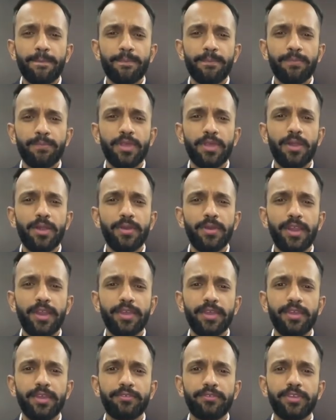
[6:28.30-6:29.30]
Now I
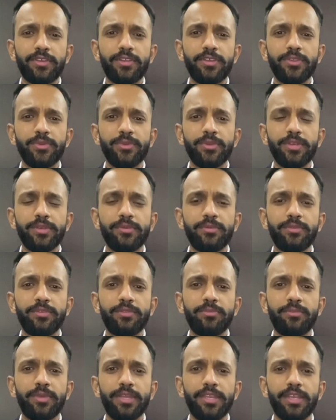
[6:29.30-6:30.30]
have concluded
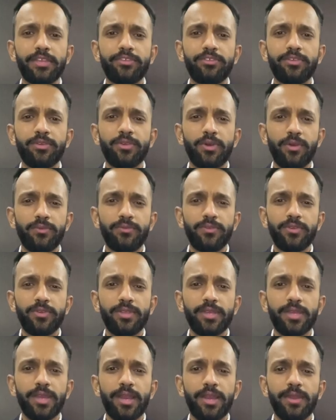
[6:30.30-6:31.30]
my lecture of
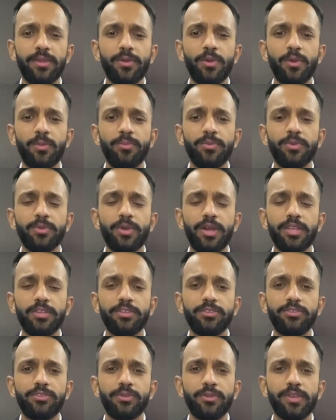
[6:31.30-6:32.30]
today. I hope you
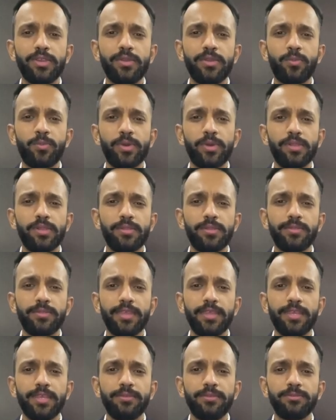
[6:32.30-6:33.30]
understood it well.
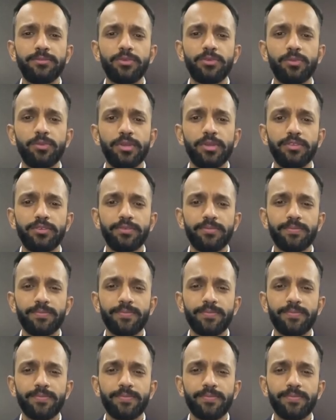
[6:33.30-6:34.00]
Thank you so much.